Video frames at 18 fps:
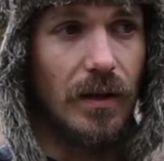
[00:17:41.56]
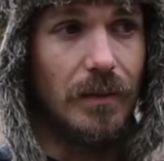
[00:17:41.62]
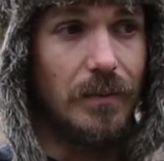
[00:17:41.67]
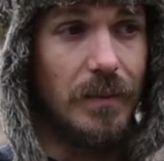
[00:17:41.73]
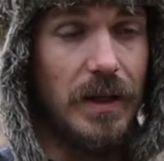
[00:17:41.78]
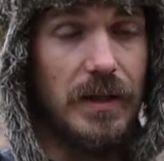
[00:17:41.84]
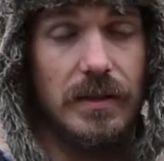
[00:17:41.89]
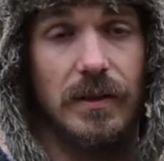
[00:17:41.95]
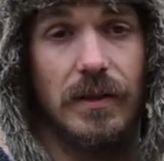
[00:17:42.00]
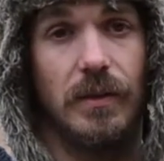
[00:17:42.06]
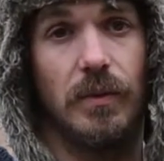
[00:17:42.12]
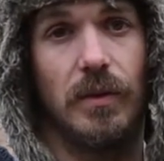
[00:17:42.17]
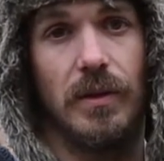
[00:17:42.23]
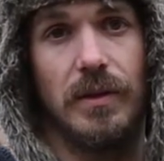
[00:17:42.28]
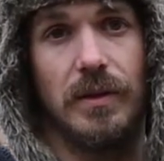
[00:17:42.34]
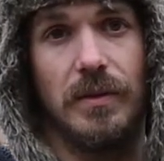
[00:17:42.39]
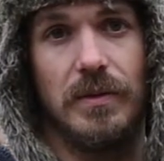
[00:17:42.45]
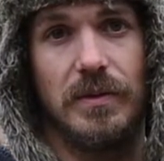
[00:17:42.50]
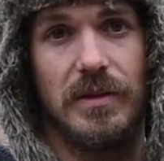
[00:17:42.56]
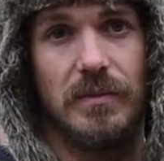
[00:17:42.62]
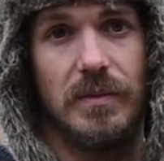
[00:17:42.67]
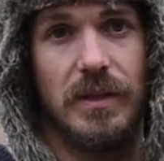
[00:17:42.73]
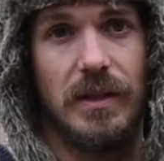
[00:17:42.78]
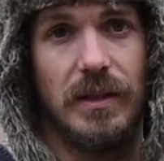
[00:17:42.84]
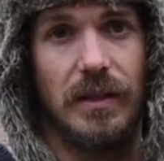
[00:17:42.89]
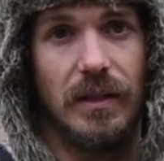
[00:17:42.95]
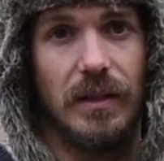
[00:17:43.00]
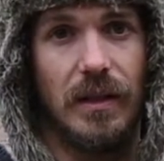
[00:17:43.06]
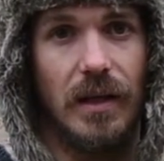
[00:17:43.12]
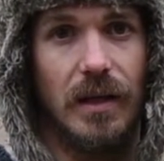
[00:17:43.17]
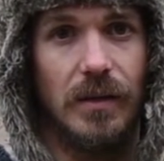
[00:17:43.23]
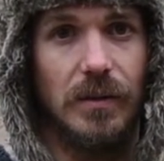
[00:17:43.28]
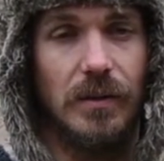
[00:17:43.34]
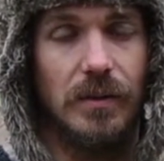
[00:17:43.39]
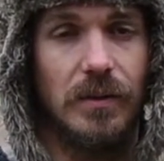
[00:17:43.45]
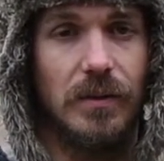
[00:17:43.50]
basically weren't used to being
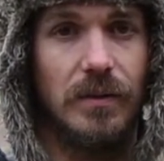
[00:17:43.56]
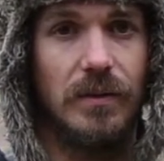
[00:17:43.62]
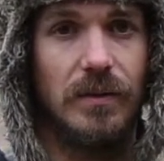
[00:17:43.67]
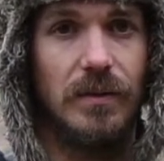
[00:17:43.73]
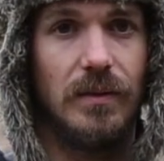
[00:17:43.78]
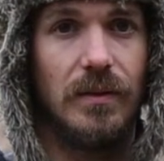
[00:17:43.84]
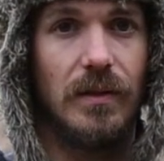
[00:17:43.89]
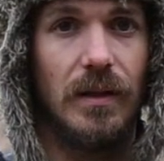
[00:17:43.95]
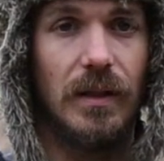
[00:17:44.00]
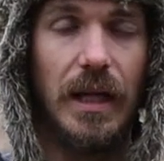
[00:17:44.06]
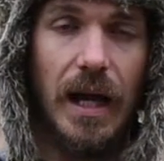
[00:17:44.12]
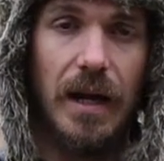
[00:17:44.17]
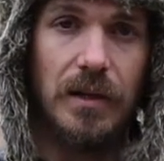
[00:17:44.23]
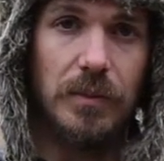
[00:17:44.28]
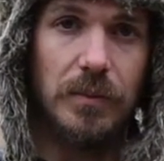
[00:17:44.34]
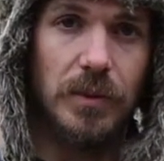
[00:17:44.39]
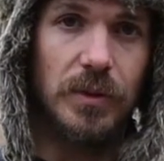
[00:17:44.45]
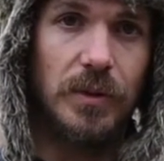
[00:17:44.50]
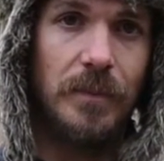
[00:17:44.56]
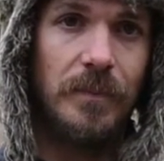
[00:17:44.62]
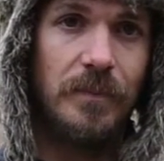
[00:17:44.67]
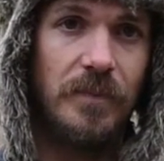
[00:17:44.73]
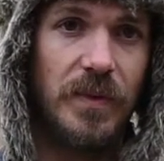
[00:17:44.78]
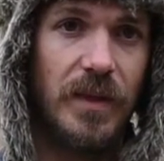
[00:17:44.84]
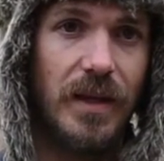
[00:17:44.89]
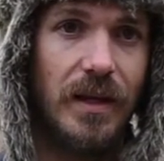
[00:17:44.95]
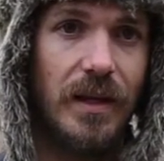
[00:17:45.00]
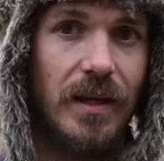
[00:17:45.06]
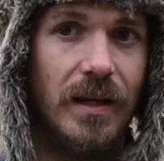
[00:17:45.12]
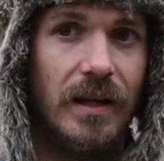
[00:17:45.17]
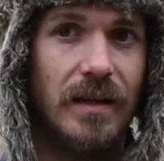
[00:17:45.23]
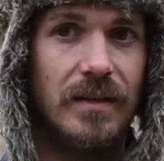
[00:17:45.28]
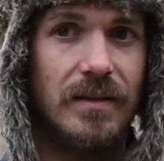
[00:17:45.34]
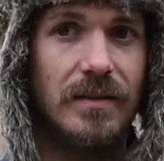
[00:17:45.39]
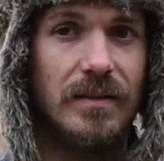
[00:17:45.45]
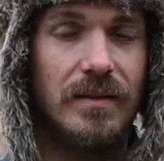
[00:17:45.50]
held accountable,
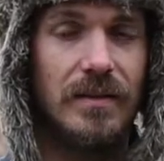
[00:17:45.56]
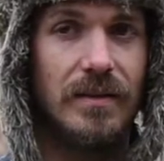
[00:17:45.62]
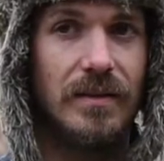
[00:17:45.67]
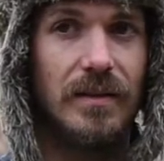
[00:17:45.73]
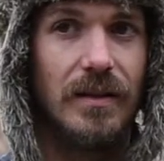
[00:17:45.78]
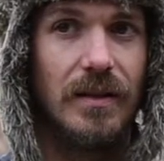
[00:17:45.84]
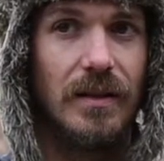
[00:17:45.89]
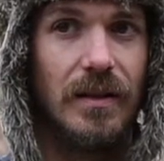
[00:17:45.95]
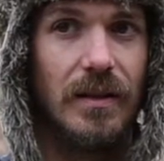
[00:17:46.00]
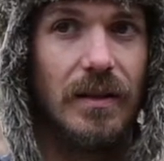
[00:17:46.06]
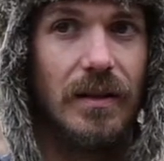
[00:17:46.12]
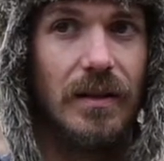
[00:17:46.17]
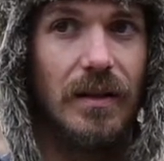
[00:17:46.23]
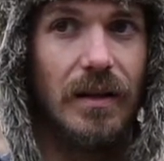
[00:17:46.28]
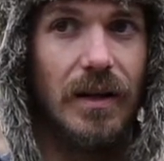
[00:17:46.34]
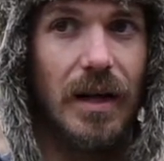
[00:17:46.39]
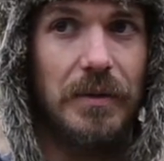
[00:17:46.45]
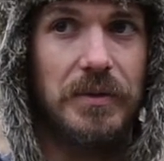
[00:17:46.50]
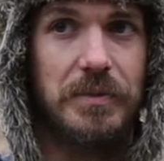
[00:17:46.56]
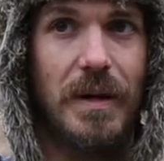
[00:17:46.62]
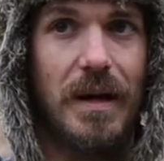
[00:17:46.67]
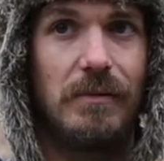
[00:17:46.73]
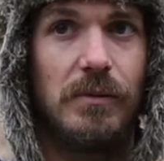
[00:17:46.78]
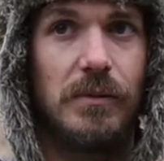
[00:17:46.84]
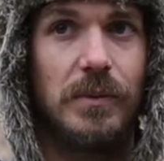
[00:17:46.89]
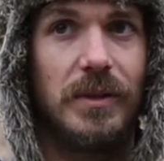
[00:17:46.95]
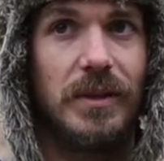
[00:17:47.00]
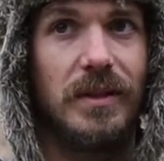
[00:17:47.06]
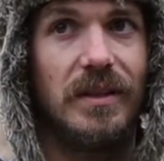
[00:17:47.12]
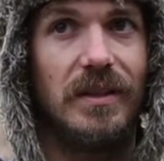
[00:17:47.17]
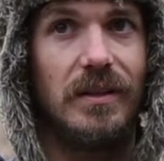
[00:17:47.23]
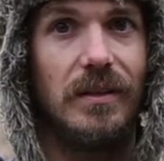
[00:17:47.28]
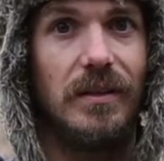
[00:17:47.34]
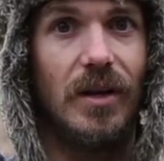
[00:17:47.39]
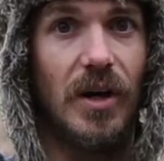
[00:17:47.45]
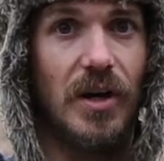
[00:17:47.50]
and I was
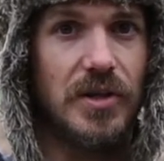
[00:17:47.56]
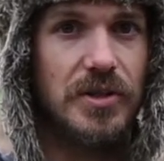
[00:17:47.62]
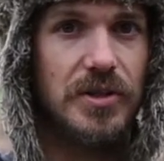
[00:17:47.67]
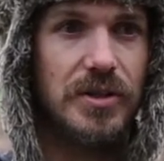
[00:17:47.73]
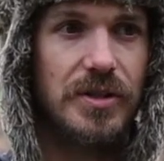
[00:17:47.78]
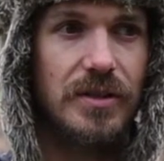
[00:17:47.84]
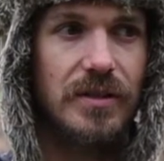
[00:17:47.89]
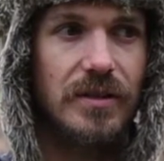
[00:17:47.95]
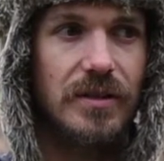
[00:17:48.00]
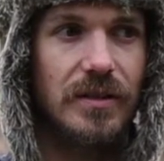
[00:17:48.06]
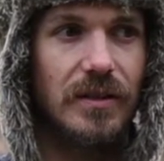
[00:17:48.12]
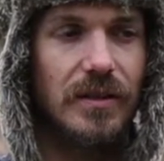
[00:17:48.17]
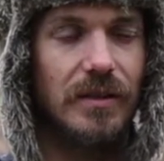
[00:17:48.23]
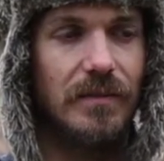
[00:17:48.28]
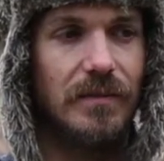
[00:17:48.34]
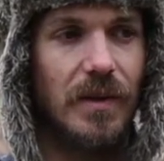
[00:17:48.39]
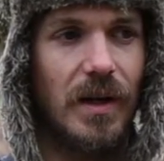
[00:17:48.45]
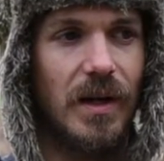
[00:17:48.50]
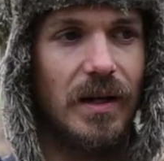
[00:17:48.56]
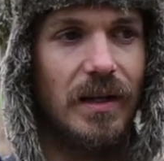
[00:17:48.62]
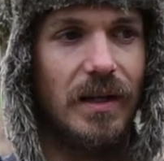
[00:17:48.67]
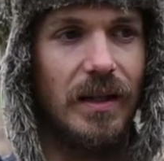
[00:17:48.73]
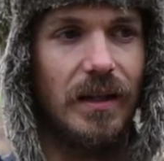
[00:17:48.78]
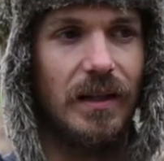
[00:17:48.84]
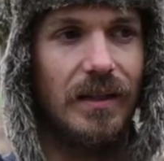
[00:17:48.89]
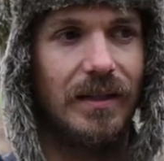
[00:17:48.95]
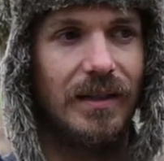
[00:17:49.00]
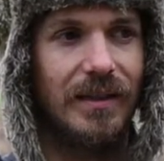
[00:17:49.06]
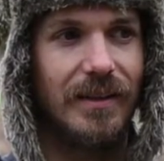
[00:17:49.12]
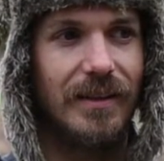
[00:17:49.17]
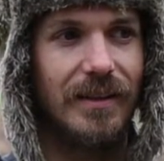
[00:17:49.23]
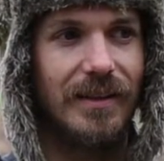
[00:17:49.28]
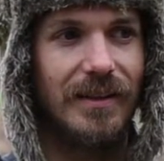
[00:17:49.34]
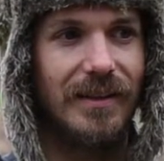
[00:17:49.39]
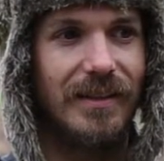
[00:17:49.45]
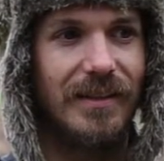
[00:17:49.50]
probably harsh in my
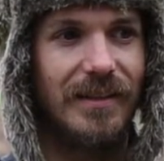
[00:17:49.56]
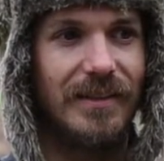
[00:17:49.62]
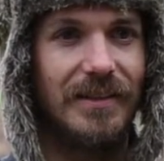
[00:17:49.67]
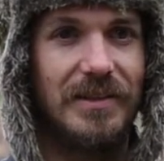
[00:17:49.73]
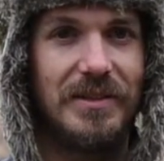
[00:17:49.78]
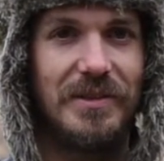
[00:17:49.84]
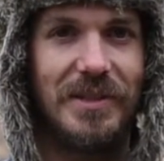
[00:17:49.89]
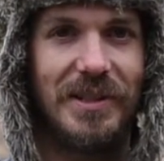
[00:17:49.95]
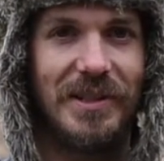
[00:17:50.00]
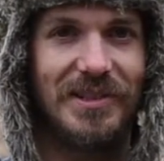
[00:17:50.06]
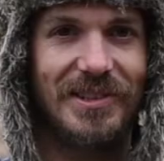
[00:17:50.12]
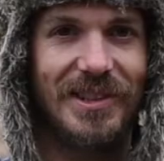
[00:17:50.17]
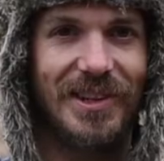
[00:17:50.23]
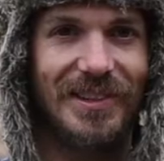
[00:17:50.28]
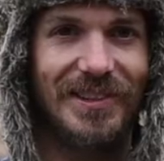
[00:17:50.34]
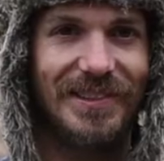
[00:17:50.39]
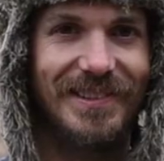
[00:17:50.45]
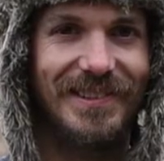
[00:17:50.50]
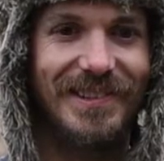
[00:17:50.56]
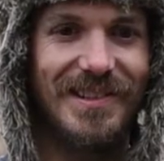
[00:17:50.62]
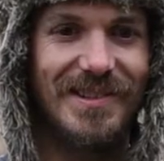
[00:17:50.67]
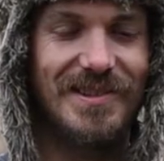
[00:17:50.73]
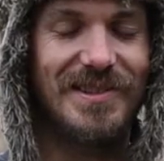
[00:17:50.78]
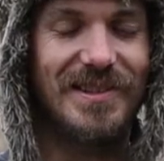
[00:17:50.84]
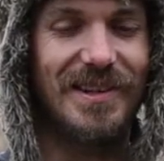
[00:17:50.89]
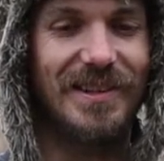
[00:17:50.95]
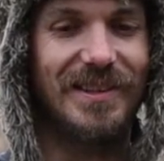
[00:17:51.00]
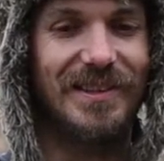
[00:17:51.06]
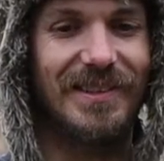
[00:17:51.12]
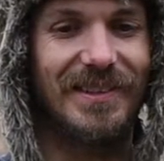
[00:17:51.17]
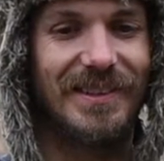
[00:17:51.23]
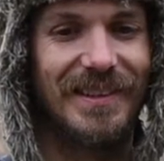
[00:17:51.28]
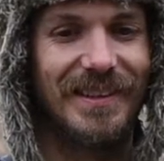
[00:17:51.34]
doing so. And so,